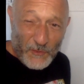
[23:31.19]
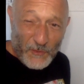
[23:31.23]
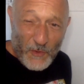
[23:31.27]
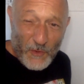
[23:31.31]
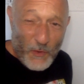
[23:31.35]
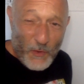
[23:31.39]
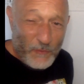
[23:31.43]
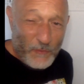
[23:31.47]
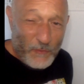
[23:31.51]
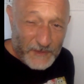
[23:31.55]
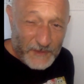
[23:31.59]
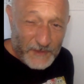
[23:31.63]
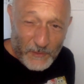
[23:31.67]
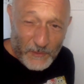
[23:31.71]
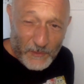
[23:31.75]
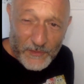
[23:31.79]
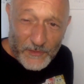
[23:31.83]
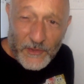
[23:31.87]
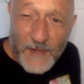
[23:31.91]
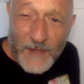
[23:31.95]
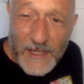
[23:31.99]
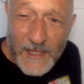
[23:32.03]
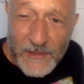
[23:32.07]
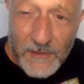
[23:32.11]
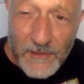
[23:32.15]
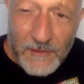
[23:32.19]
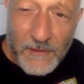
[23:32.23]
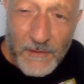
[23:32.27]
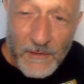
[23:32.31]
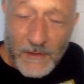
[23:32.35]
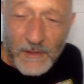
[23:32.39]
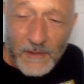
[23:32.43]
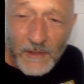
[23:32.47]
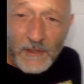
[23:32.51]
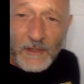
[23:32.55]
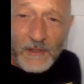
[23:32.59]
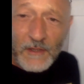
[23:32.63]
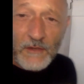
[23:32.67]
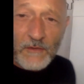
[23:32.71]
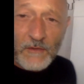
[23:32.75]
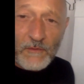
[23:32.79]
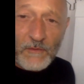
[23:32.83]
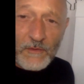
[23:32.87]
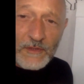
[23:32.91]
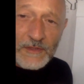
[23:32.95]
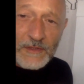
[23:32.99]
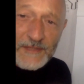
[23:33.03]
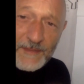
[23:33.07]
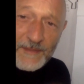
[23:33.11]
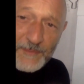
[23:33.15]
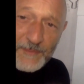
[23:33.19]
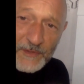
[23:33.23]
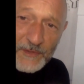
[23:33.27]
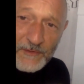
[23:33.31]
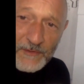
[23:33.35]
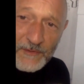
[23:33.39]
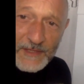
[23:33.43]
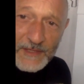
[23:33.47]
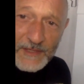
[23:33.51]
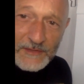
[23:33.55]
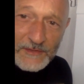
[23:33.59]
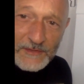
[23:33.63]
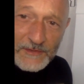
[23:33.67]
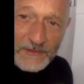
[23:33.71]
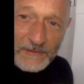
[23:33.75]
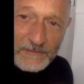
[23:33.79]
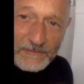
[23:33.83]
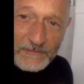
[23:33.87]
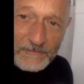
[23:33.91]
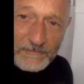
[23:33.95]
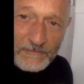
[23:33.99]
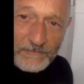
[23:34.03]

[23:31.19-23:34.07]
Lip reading: hopefully with an eraser or a separate eraser,